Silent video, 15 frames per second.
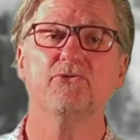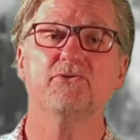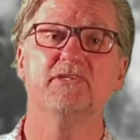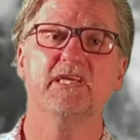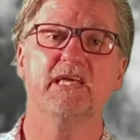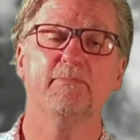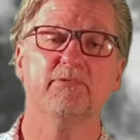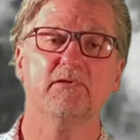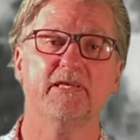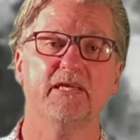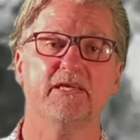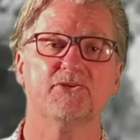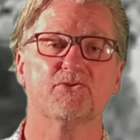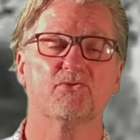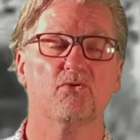
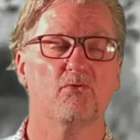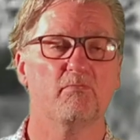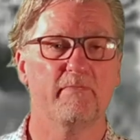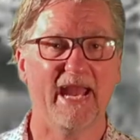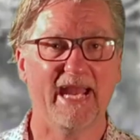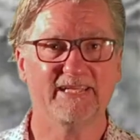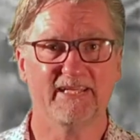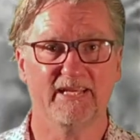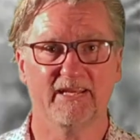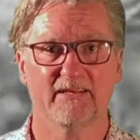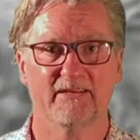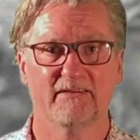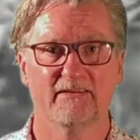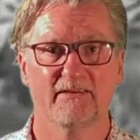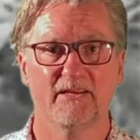deeply traumatic.
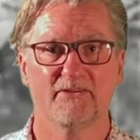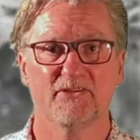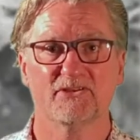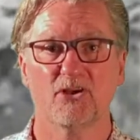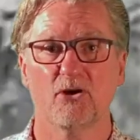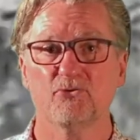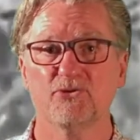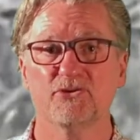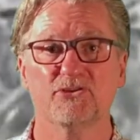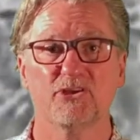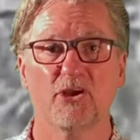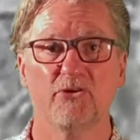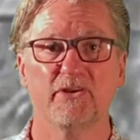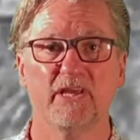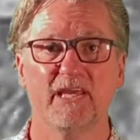The soldiers
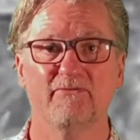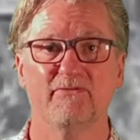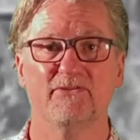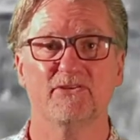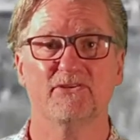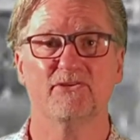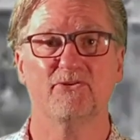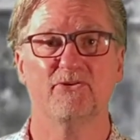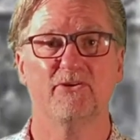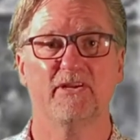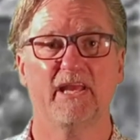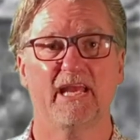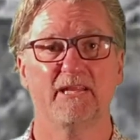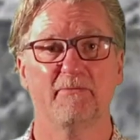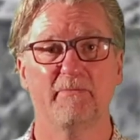don't even discern
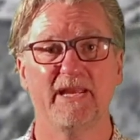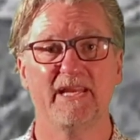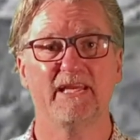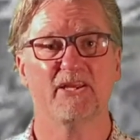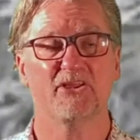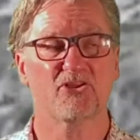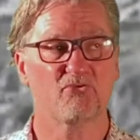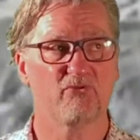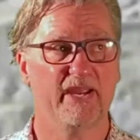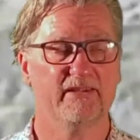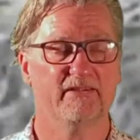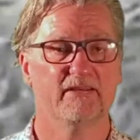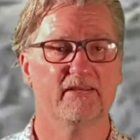an immediate threat